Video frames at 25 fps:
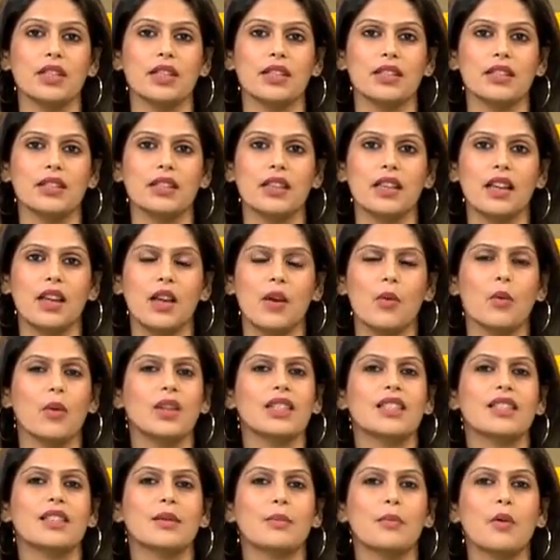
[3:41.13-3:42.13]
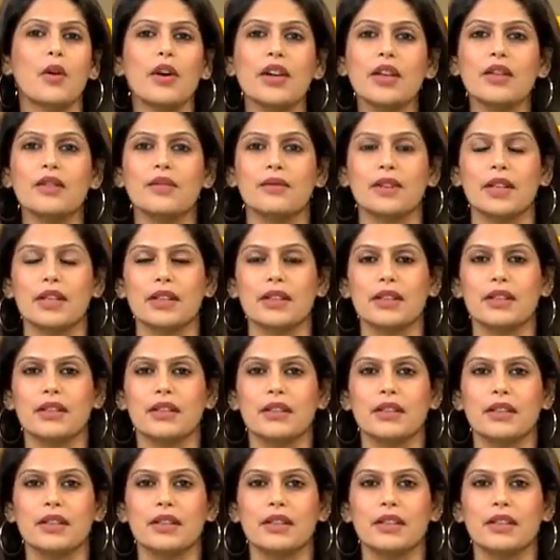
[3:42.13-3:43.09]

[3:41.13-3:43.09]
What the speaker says: is, what's the point of it?